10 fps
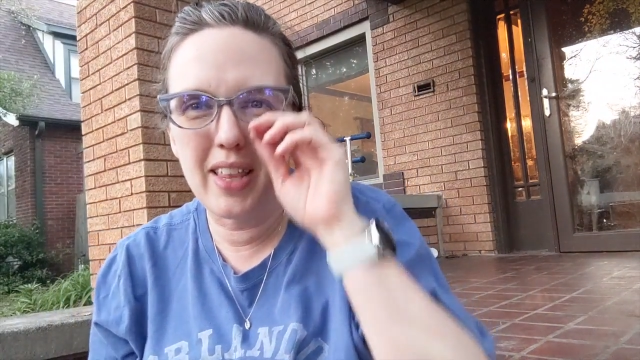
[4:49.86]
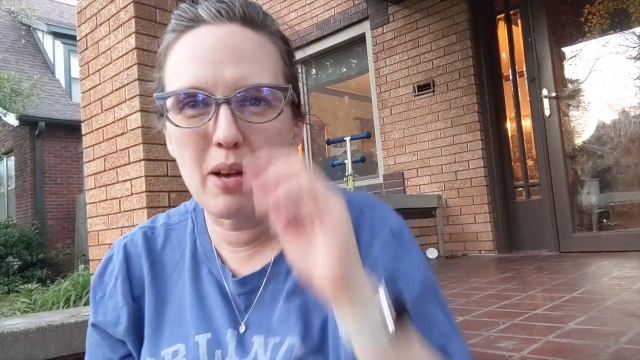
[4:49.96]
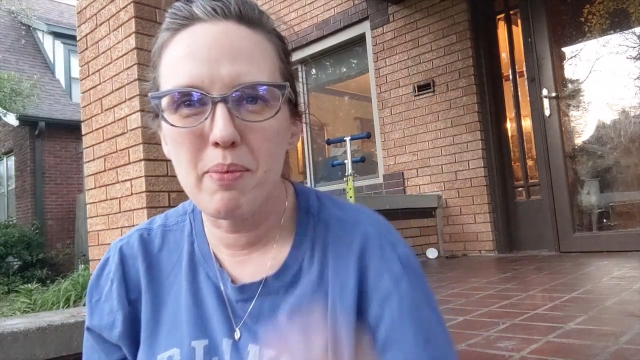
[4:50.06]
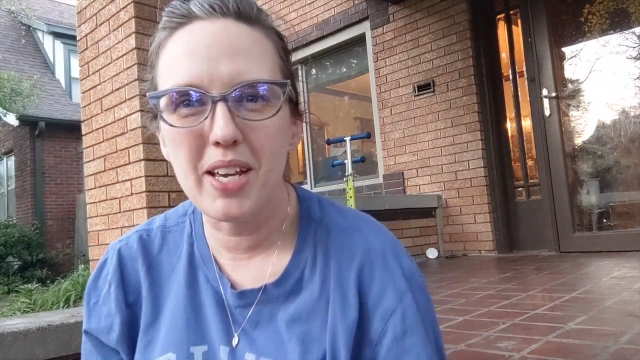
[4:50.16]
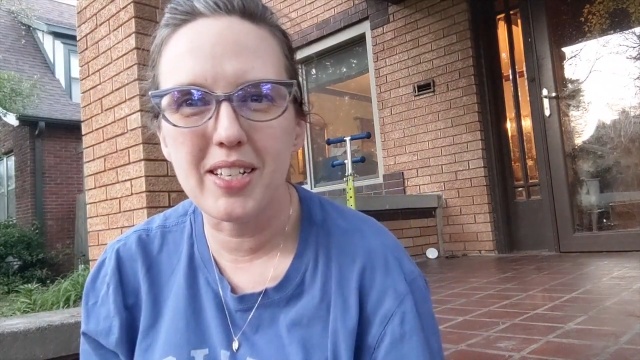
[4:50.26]

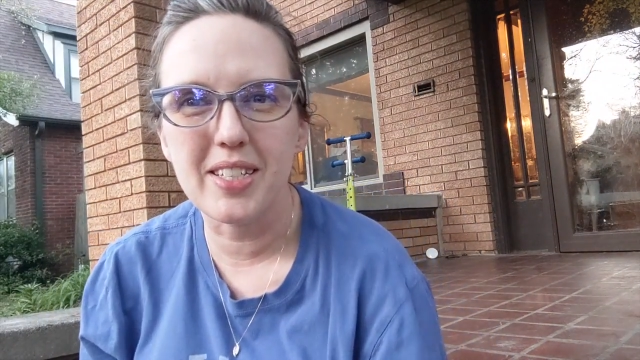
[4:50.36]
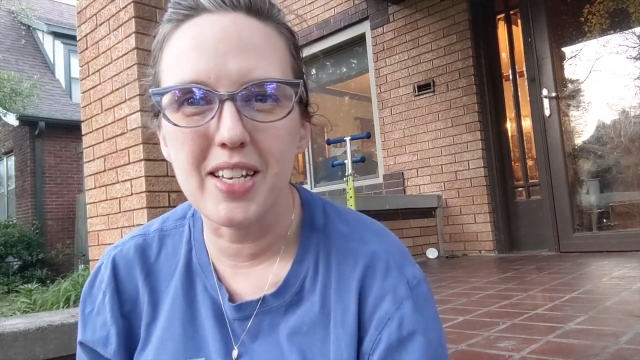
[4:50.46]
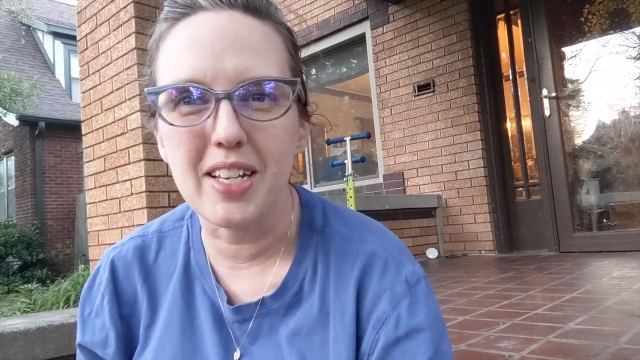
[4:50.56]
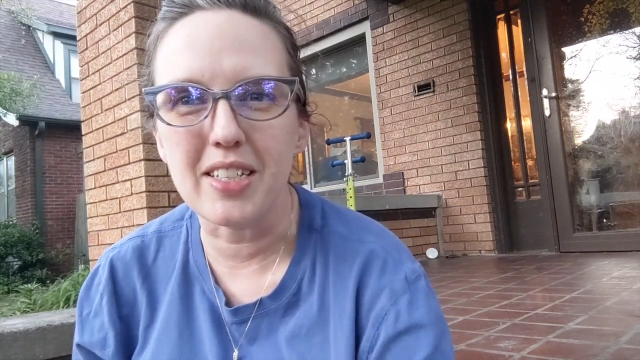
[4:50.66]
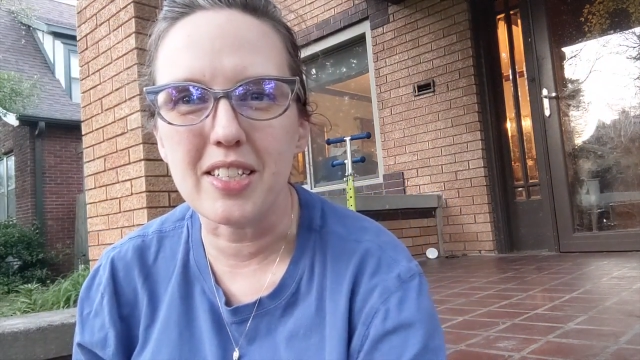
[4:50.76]
That makes
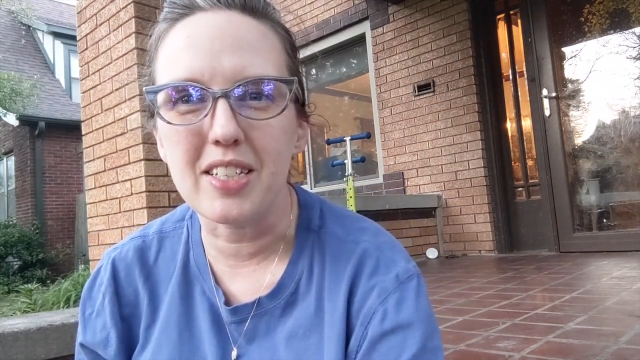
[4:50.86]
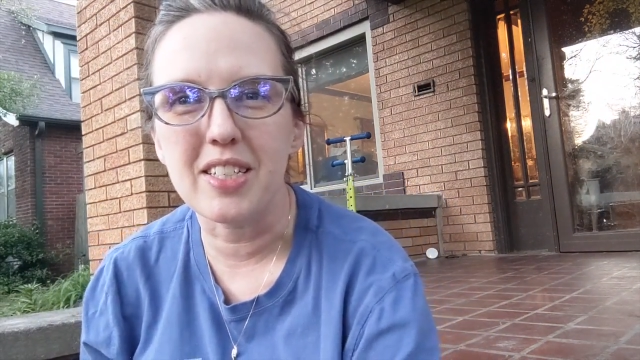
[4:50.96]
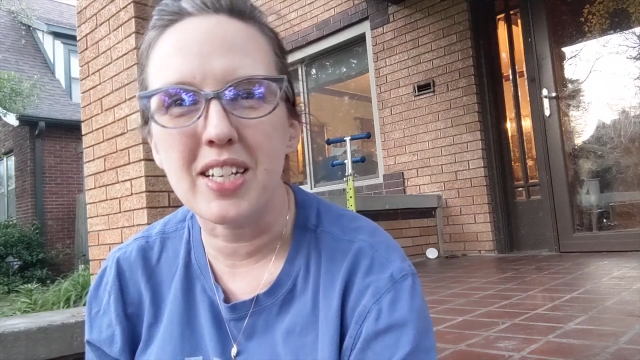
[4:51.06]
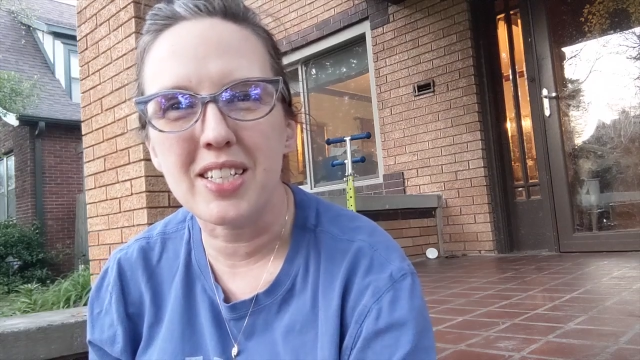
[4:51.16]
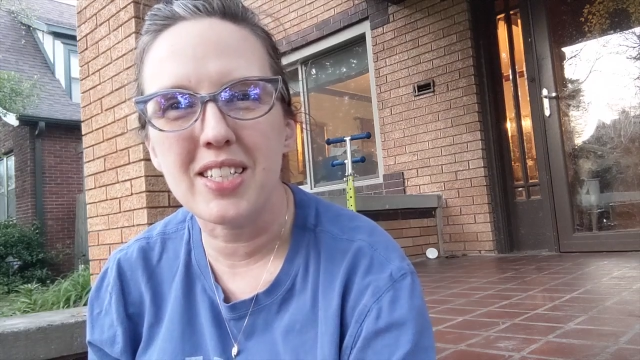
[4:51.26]
sense,
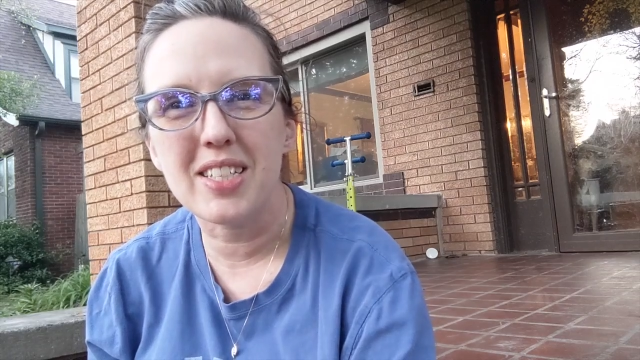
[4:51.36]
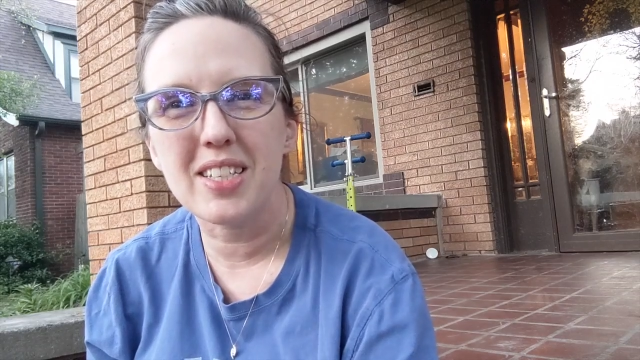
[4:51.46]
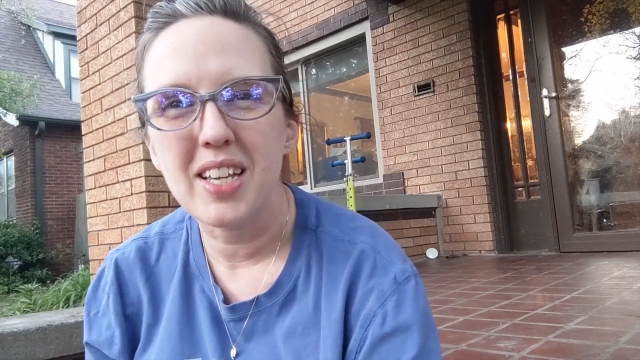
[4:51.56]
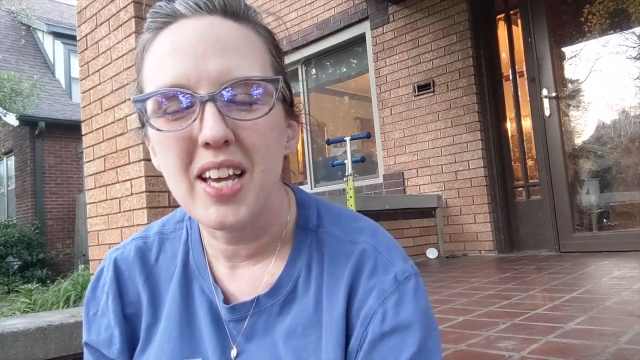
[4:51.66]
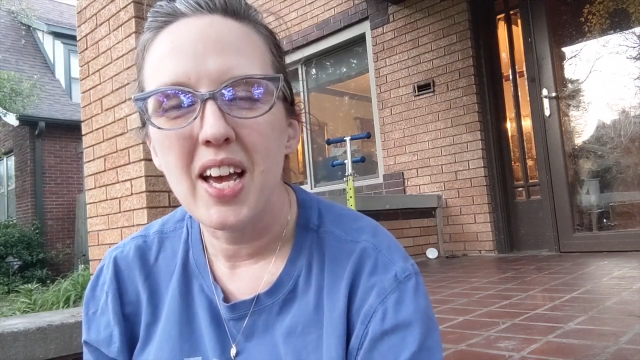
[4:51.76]
because
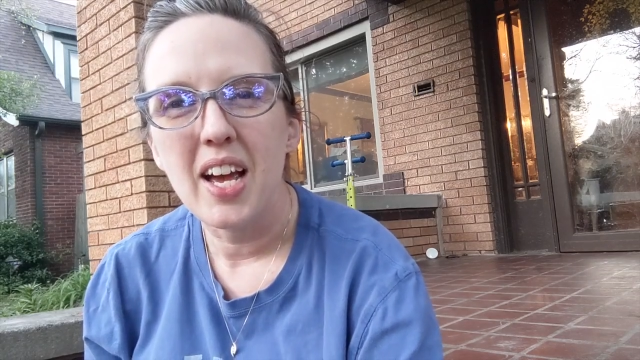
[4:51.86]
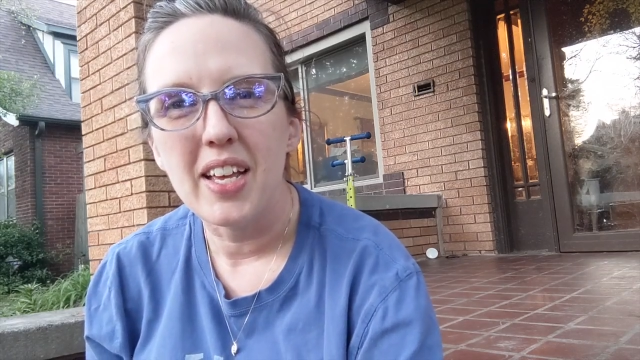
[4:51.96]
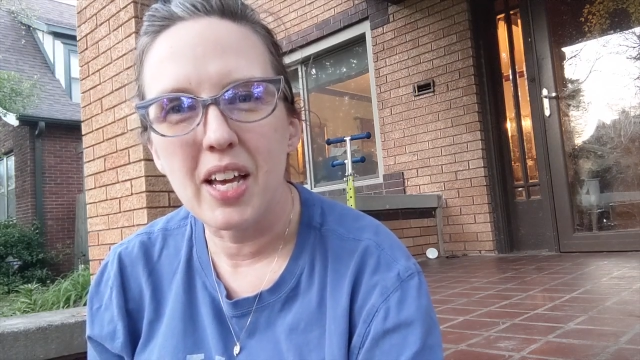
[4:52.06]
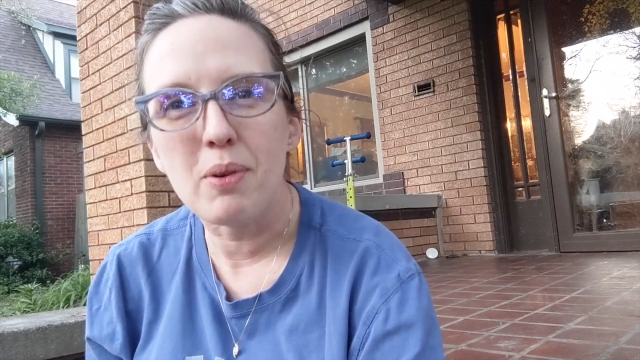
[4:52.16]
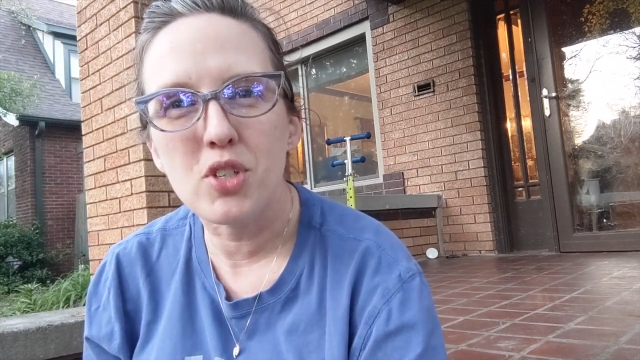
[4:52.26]

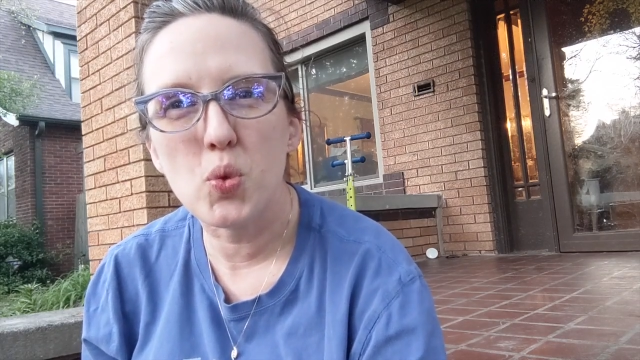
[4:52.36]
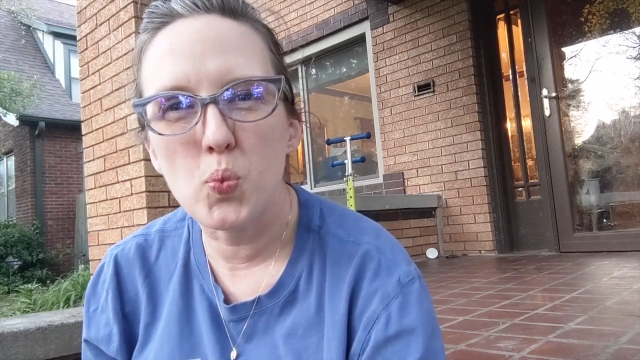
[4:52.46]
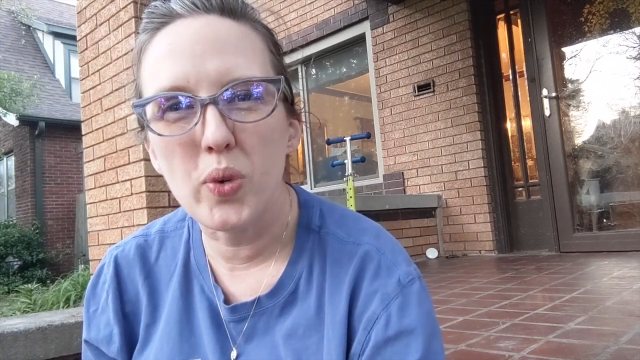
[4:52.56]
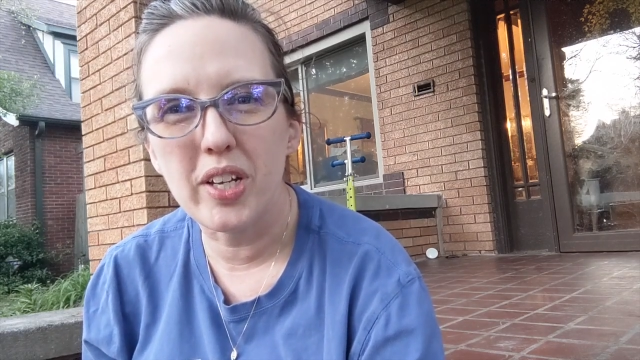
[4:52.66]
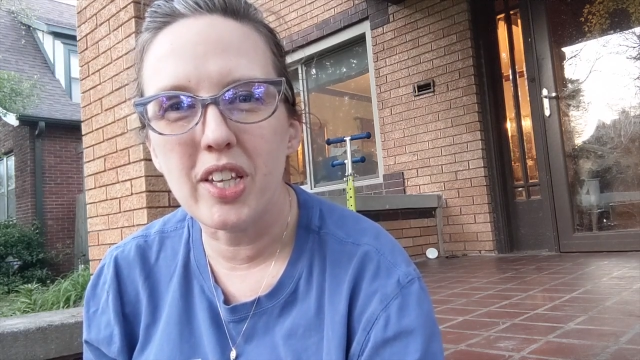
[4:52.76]
that was a
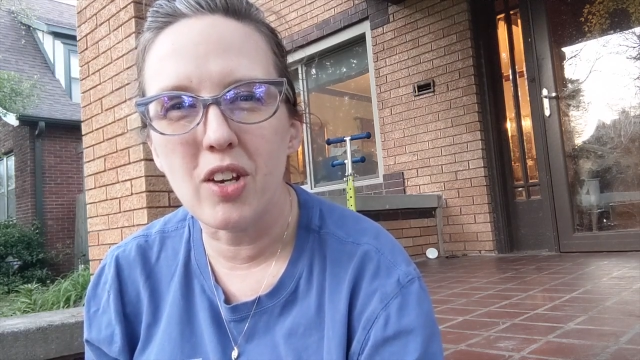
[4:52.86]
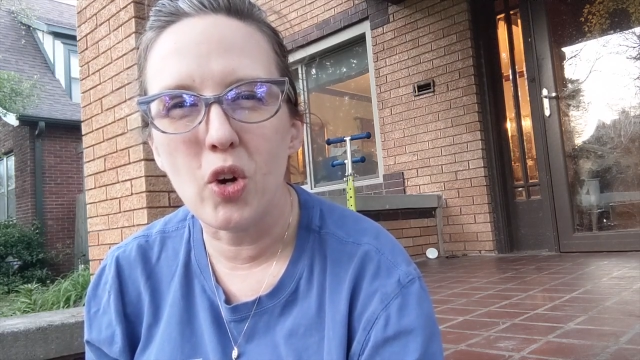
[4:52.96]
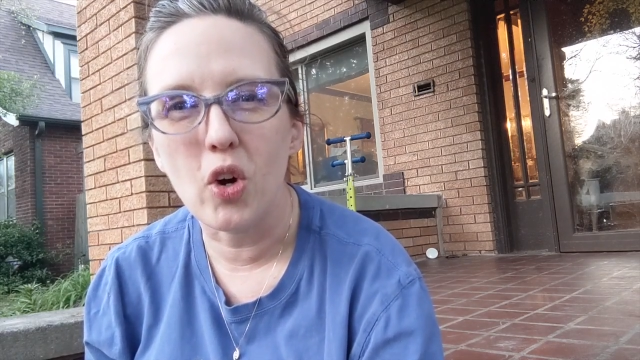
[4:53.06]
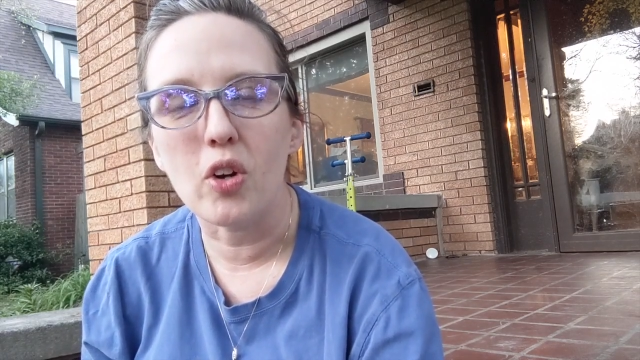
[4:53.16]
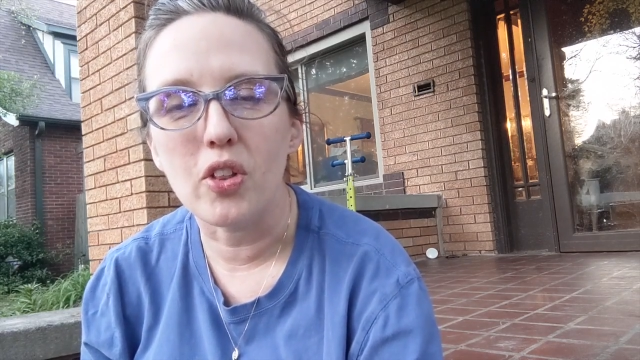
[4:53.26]
really
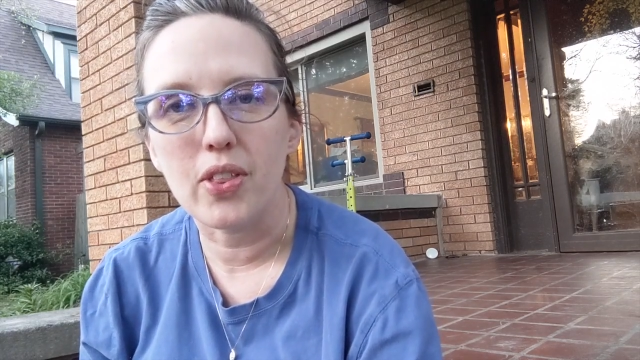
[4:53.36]
hard